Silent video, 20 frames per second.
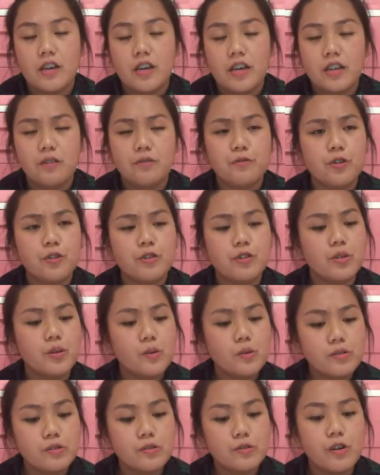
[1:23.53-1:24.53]
And for
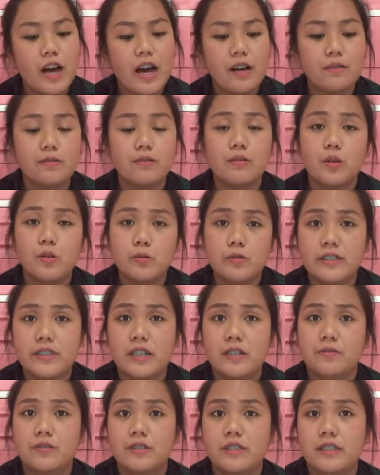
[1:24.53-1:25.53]
those who have low
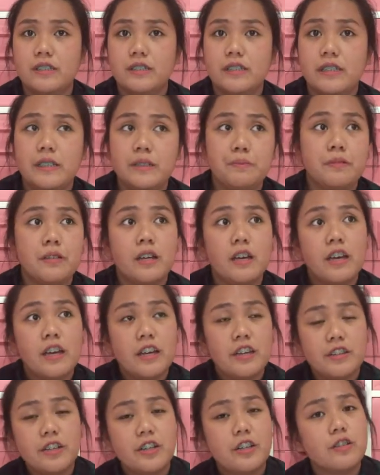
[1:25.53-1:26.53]
self-esteem,
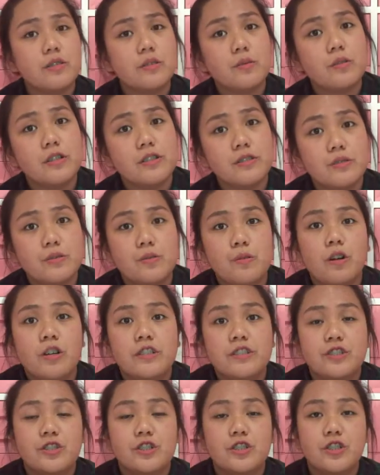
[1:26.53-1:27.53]
they are the ones who
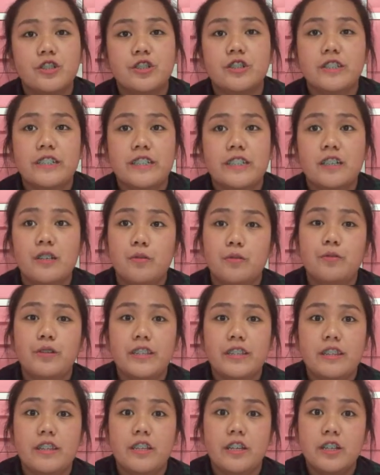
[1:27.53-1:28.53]
are struggling with
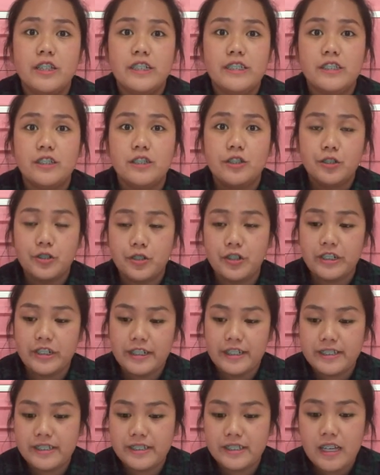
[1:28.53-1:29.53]
their
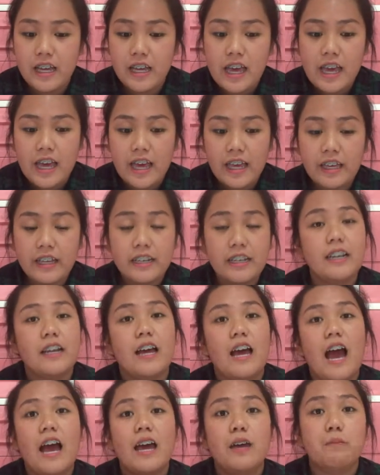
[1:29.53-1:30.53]
insecurities. And
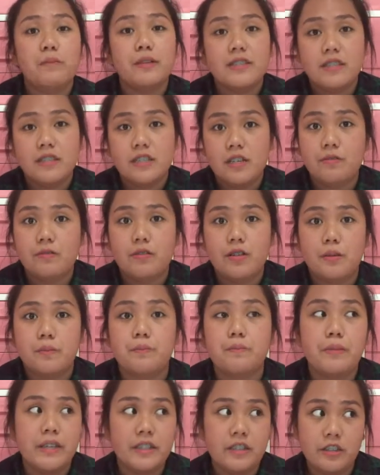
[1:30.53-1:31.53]
I myself have
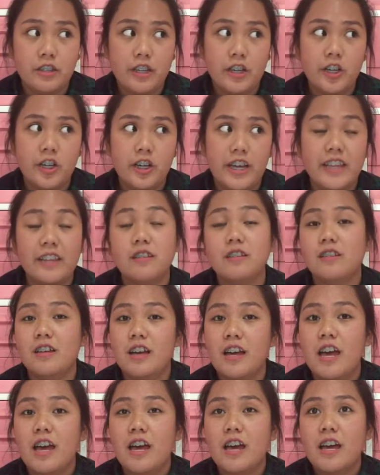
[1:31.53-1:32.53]
been there, and
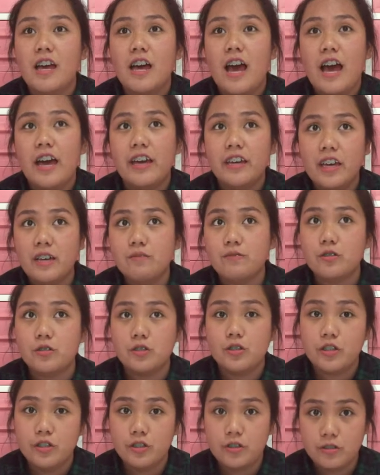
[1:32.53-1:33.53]
I have
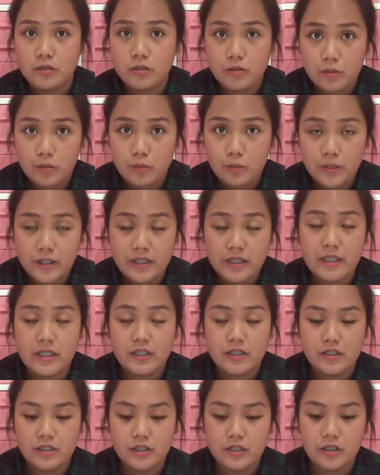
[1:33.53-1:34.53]
struggled with
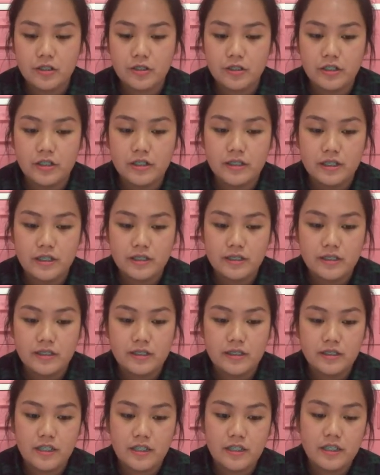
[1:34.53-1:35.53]
insecurities
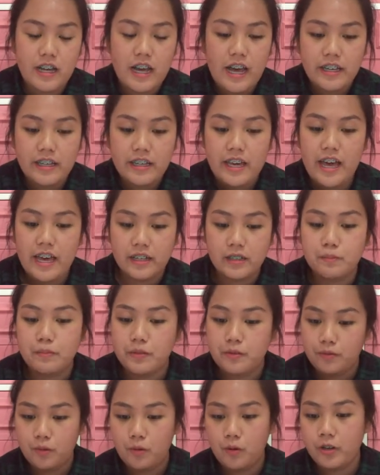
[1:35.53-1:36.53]
that I had
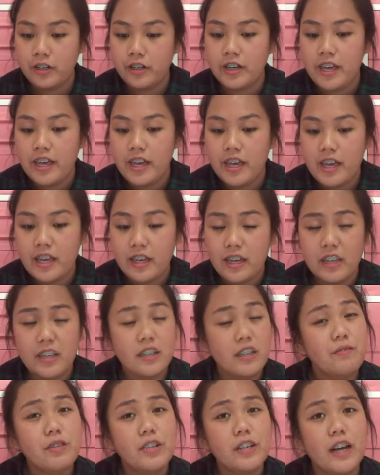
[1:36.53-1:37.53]
before. And
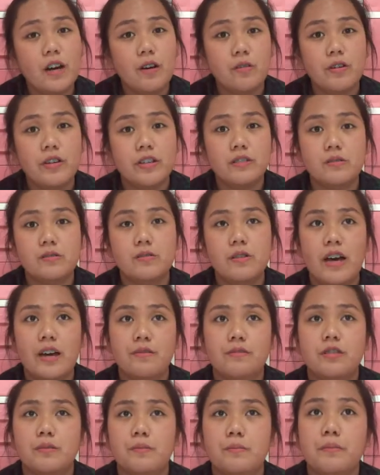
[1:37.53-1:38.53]
even now I do
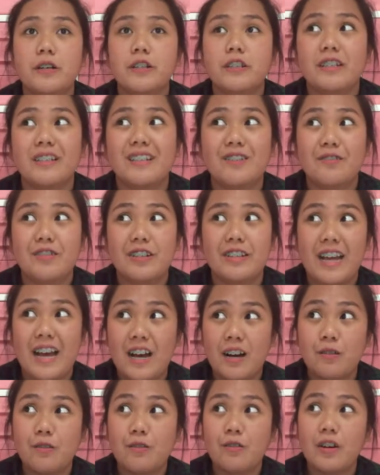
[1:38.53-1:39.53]
have them, but
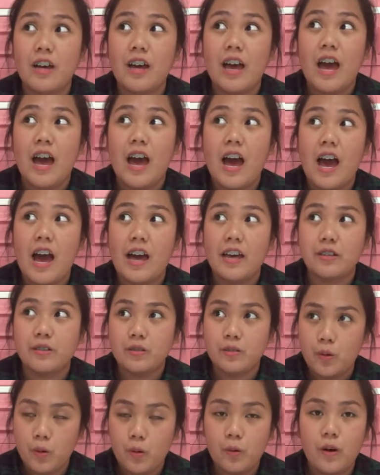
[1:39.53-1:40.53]
now I
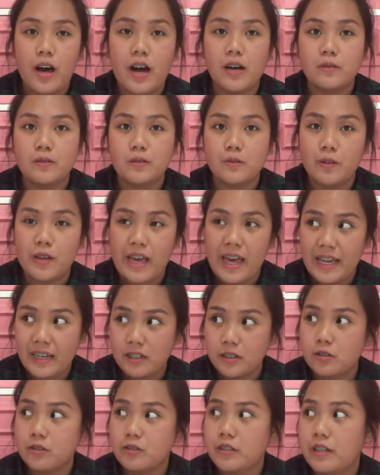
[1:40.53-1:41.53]
know how to
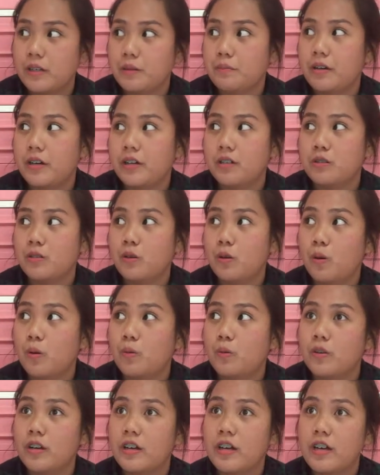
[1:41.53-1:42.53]
handle them, I know